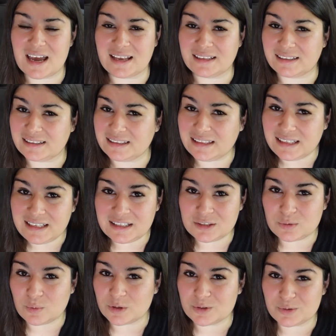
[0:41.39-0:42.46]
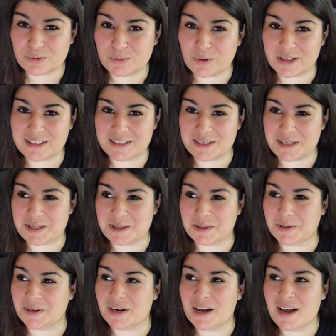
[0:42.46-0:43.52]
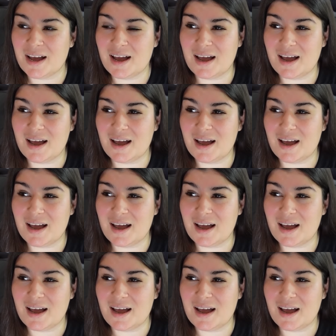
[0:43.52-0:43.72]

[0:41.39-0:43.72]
at least once or twice a year